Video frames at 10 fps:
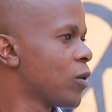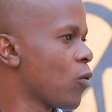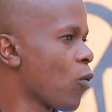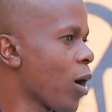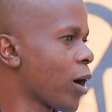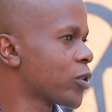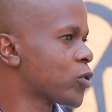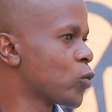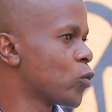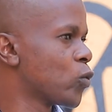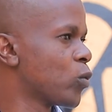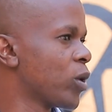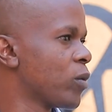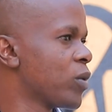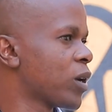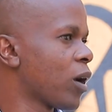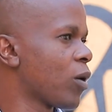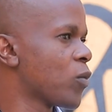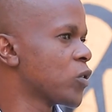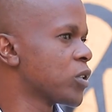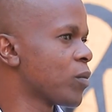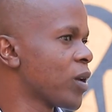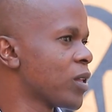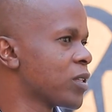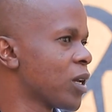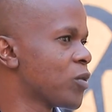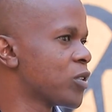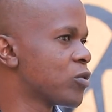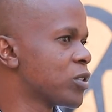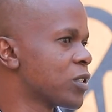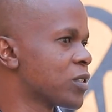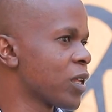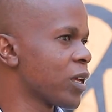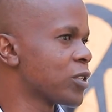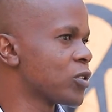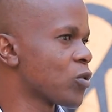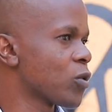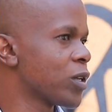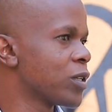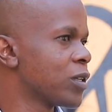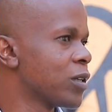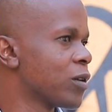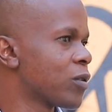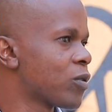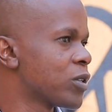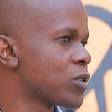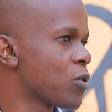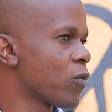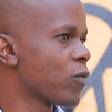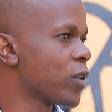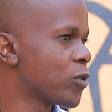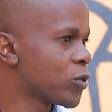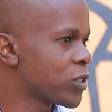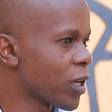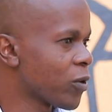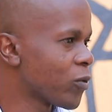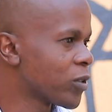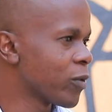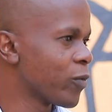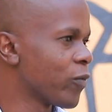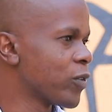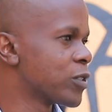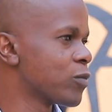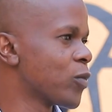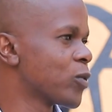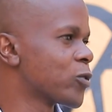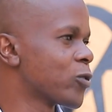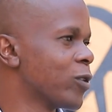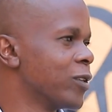work to maybe Karamoja, by the time it reaches there, it is already creased off. The dots are not visible, so